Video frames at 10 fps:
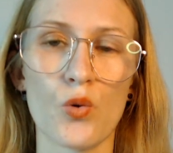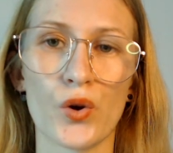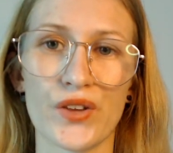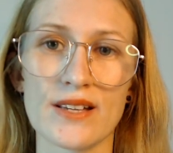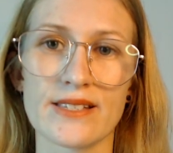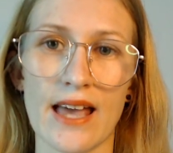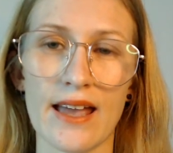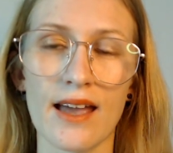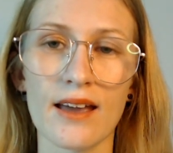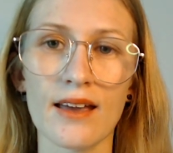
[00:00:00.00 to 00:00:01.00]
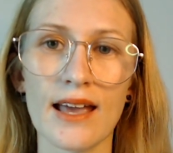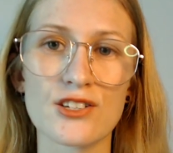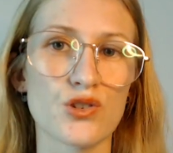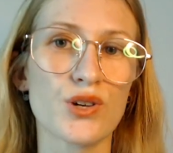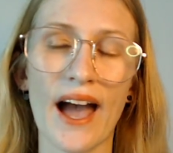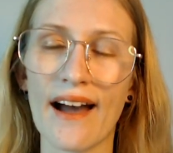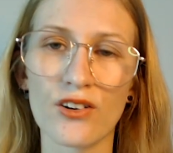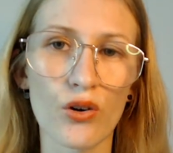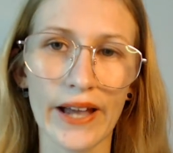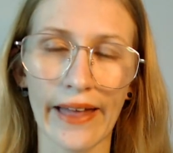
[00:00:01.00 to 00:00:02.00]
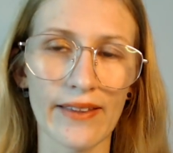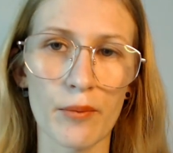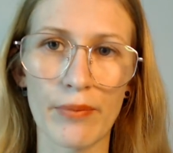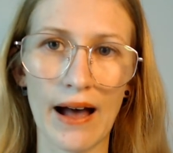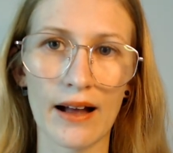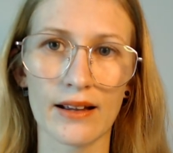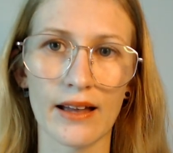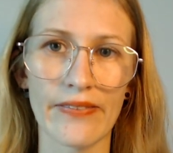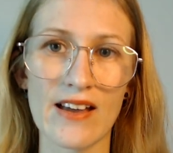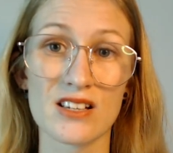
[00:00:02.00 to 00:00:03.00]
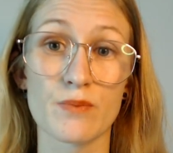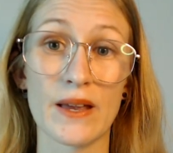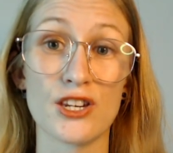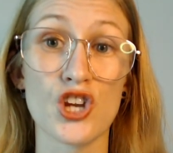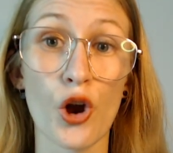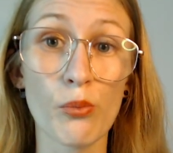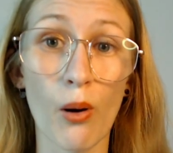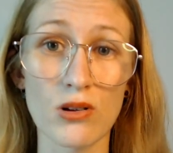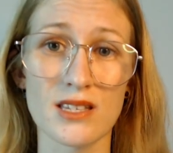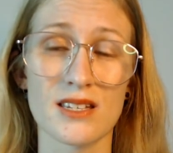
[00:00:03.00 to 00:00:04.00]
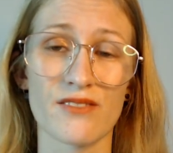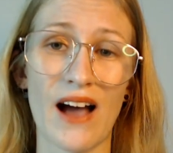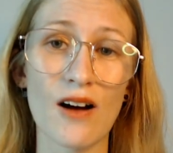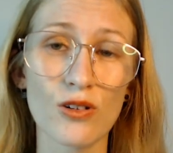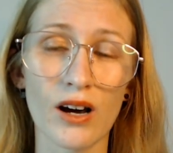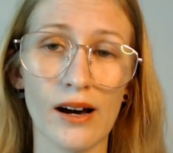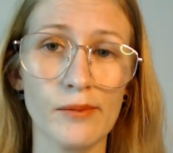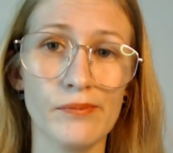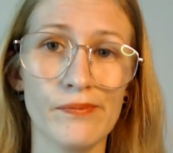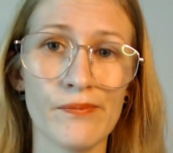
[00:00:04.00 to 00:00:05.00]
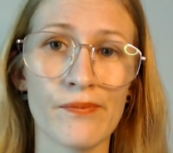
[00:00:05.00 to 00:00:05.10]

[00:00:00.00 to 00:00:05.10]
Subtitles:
what they're saying is you cannot get that back and there's been no positive outcome.